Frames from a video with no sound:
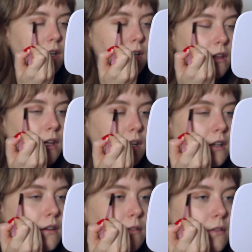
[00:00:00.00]
I
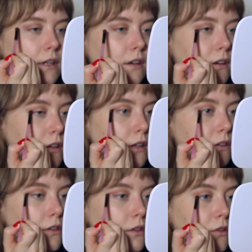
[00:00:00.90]
like to feel
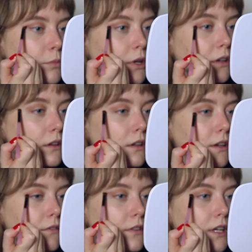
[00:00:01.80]
like super
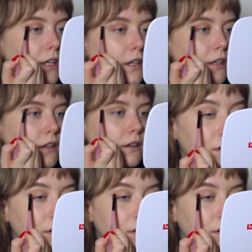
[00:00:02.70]
lived in.